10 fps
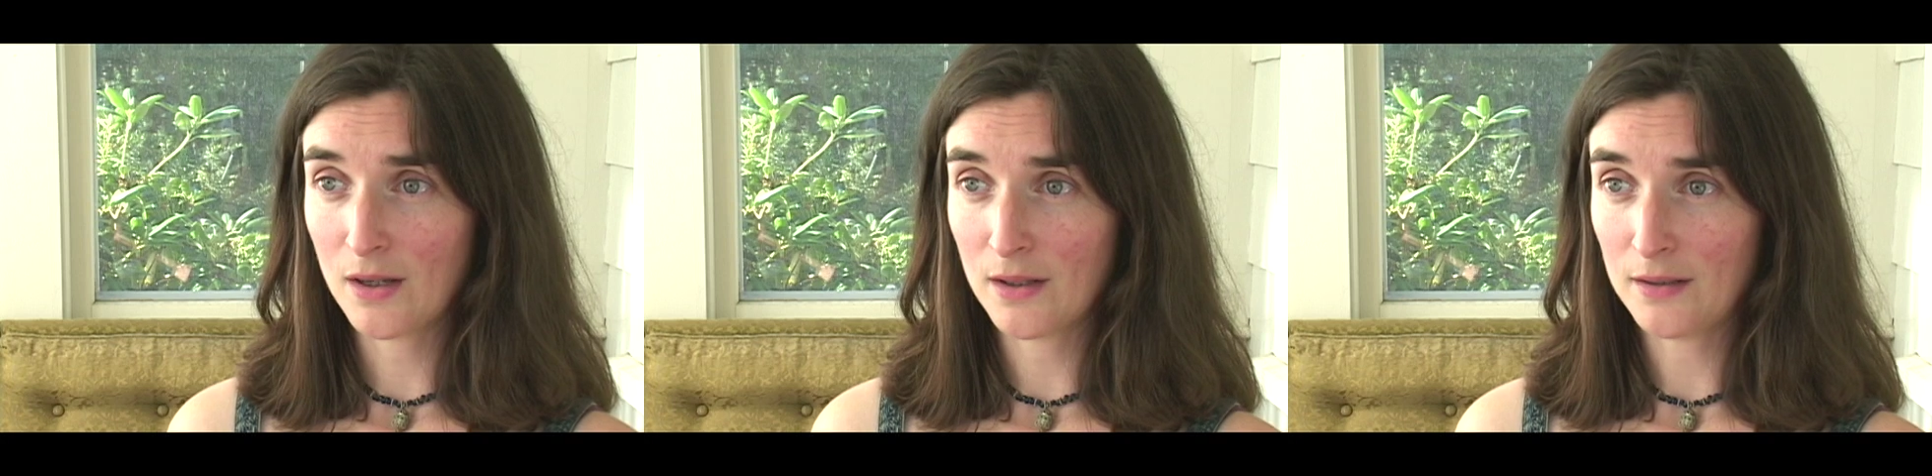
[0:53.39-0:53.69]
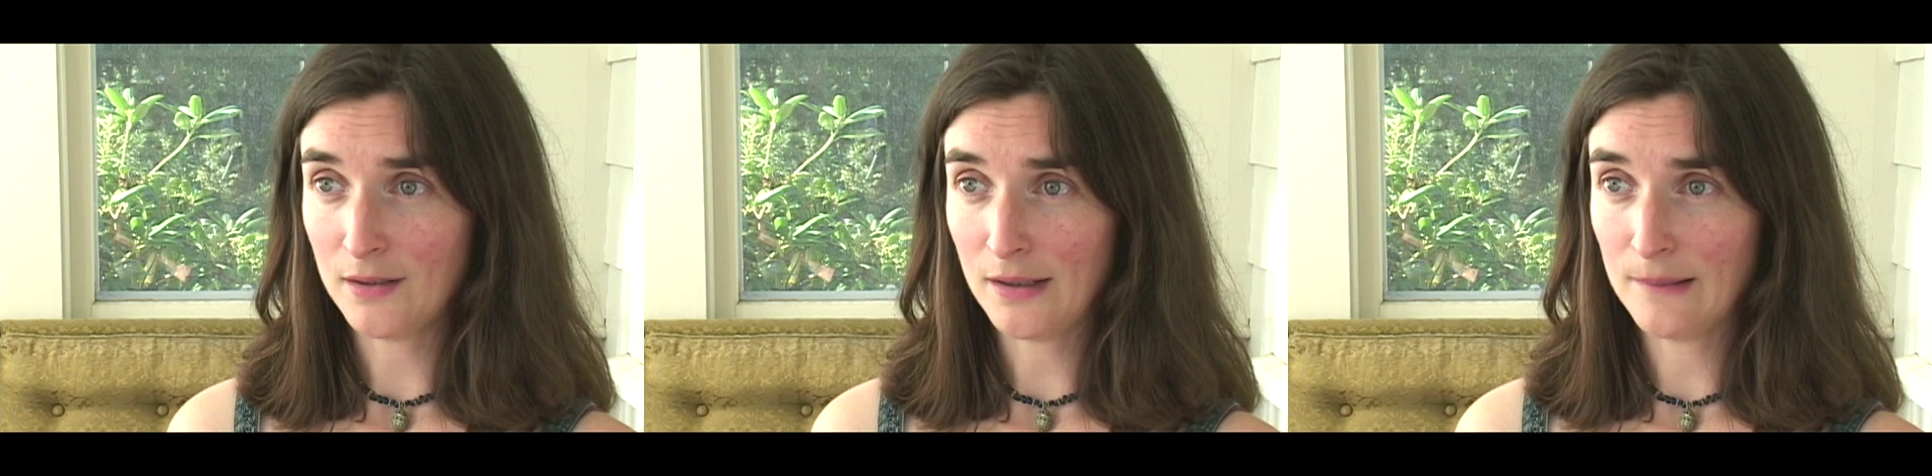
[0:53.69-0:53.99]

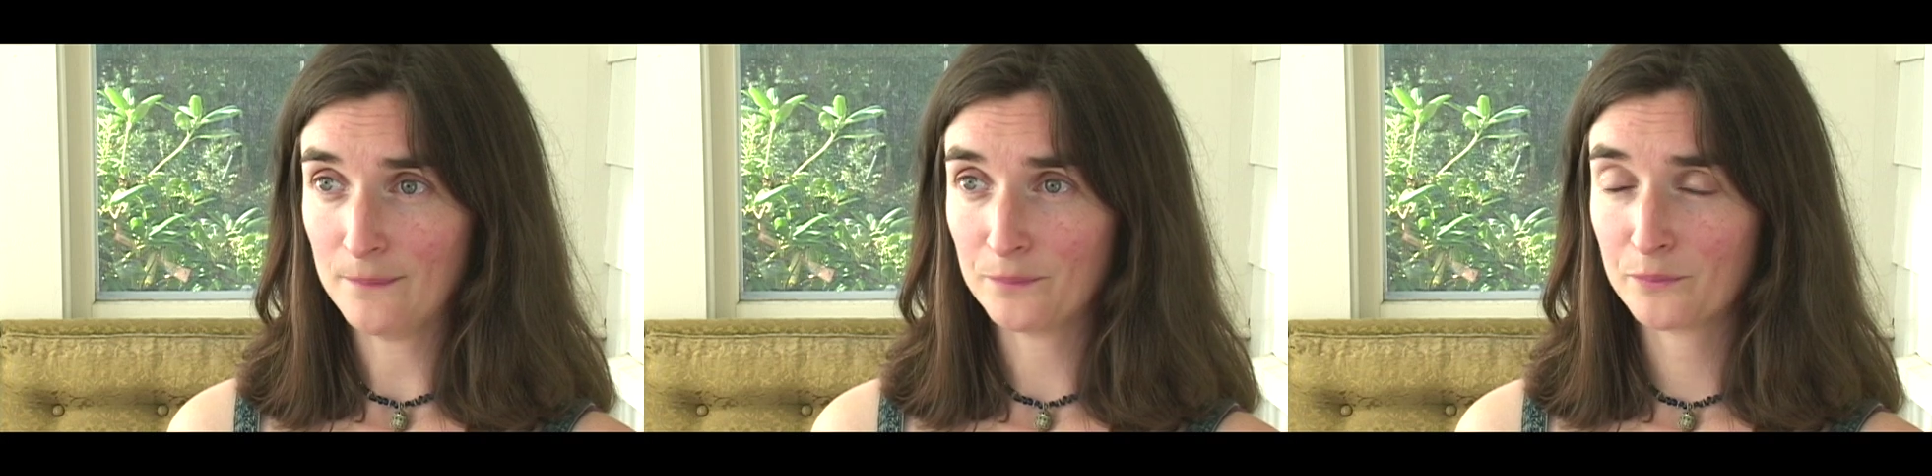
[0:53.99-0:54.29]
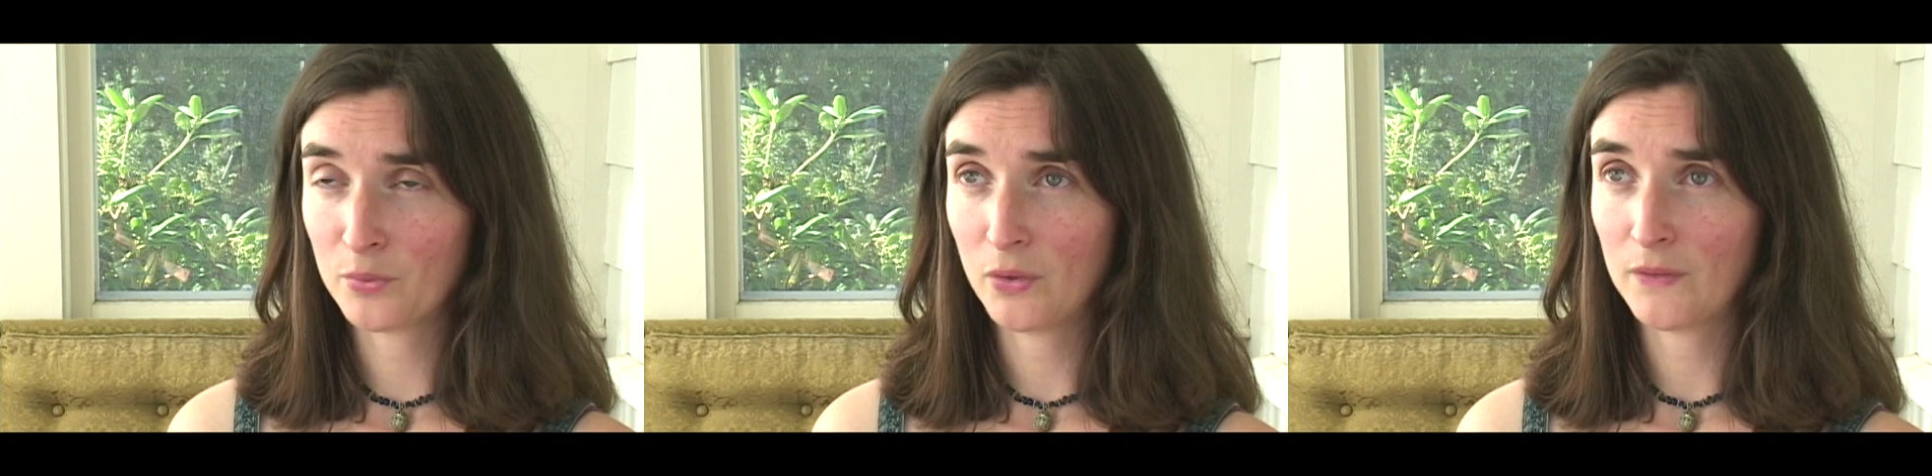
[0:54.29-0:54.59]
on um,
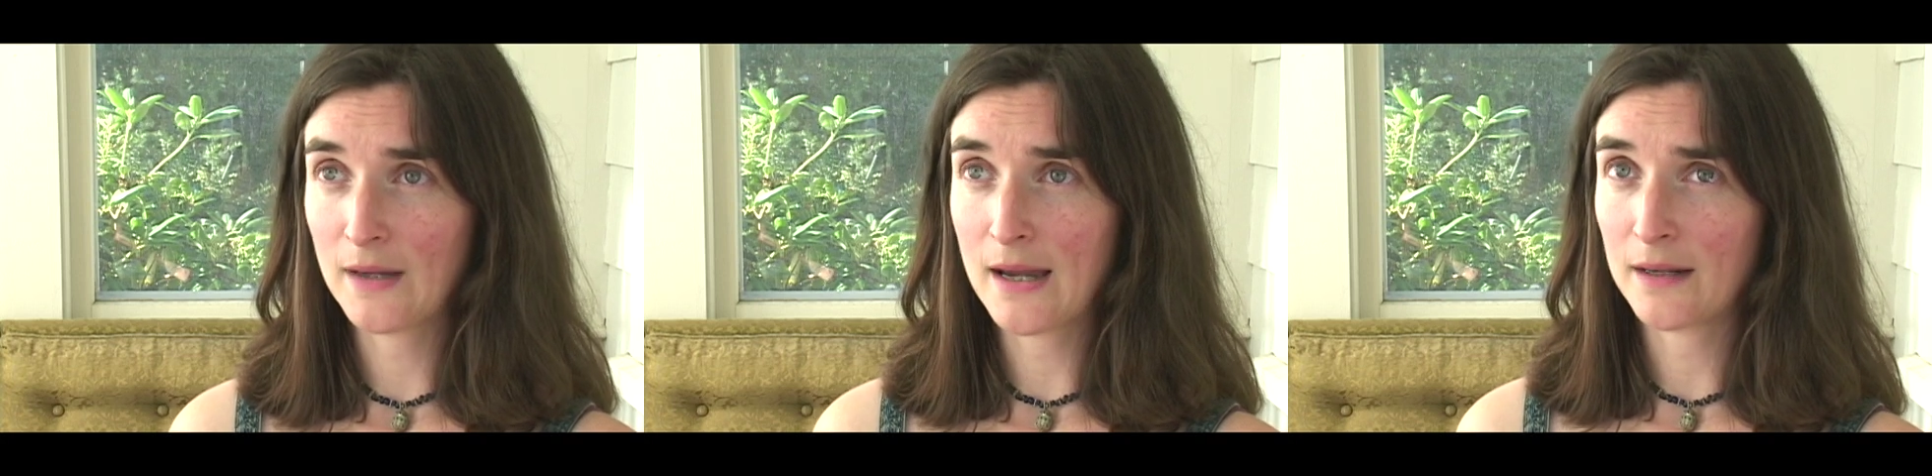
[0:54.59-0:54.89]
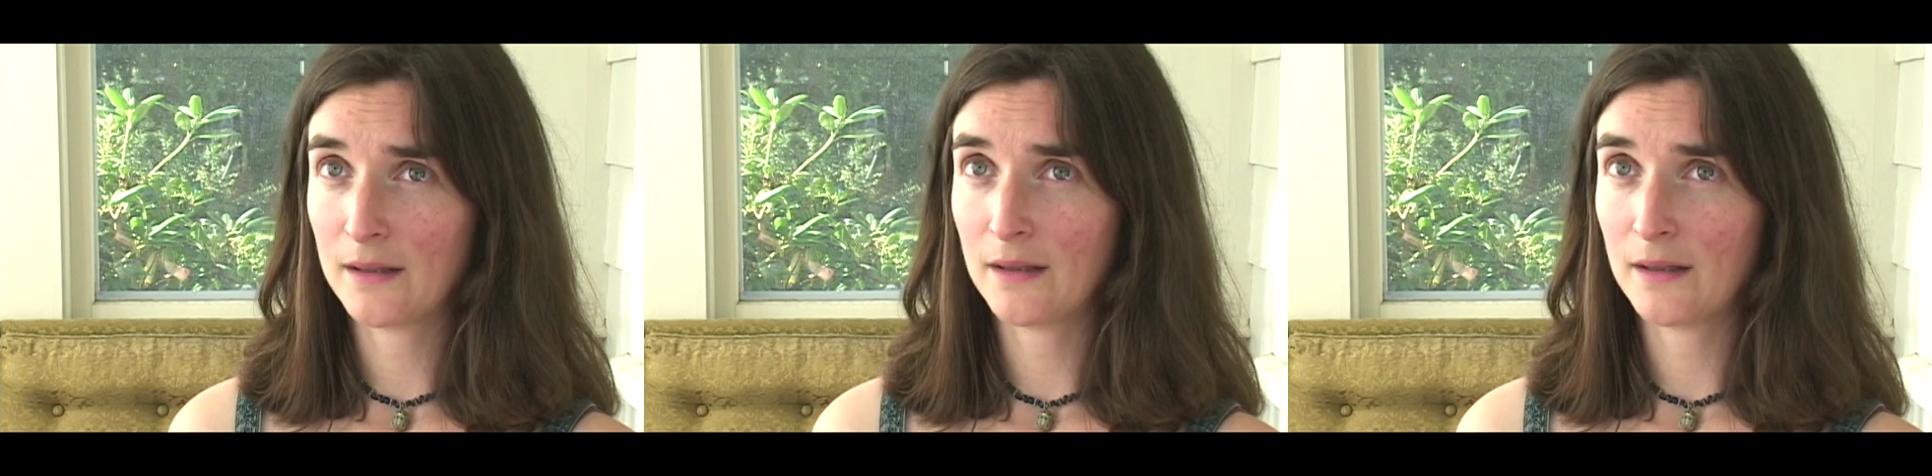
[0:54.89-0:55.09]
Prozac